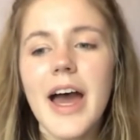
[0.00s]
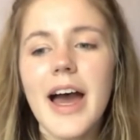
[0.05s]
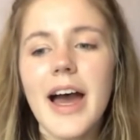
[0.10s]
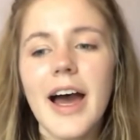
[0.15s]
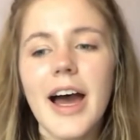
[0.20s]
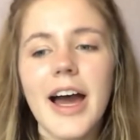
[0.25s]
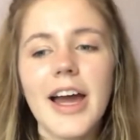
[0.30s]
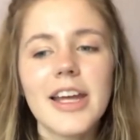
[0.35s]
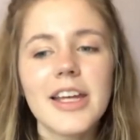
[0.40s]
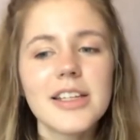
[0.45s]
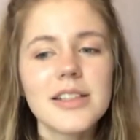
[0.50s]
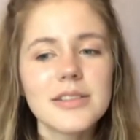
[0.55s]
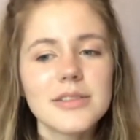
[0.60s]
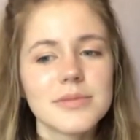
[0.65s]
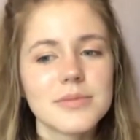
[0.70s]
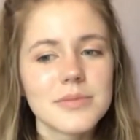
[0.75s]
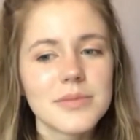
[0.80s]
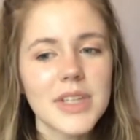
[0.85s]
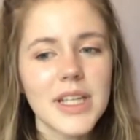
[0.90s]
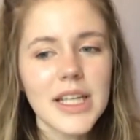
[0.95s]
that I
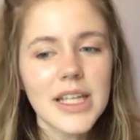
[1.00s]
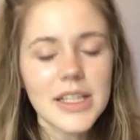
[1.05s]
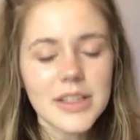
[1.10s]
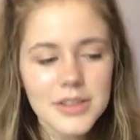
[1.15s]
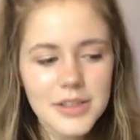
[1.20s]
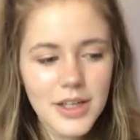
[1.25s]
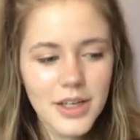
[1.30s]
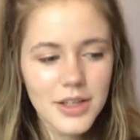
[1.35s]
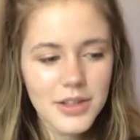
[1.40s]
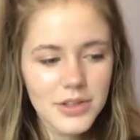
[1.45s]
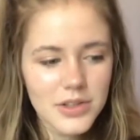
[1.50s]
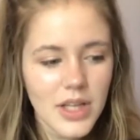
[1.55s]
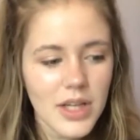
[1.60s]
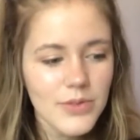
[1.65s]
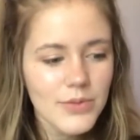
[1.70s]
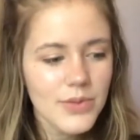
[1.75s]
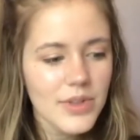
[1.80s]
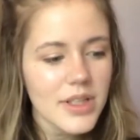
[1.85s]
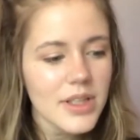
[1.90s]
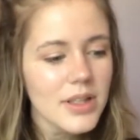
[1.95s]
am in
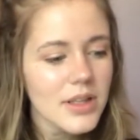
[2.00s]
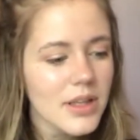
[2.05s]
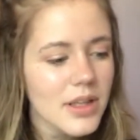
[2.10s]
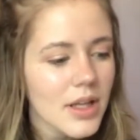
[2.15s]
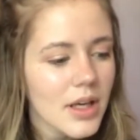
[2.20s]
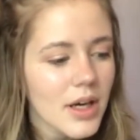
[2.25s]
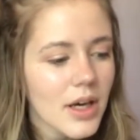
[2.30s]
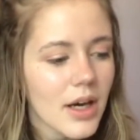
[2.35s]
love with.